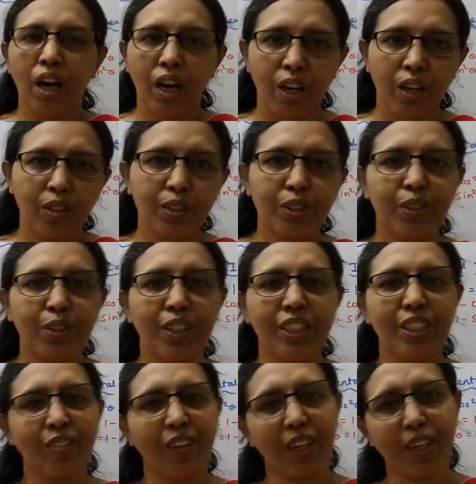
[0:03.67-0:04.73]
Hello
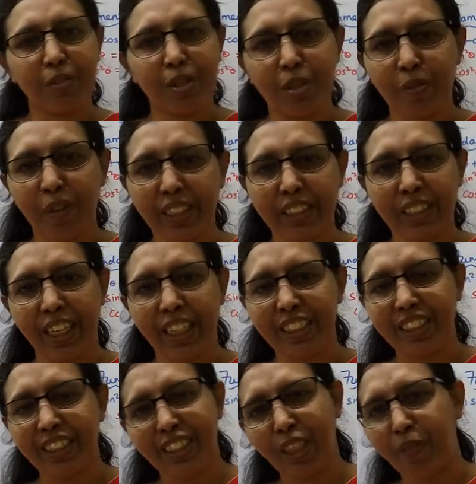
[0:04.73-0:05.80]
students, welcome to Max and
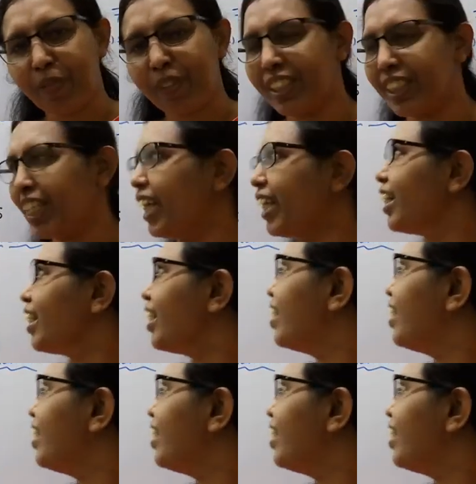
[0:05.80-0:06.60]
Tamil Channel.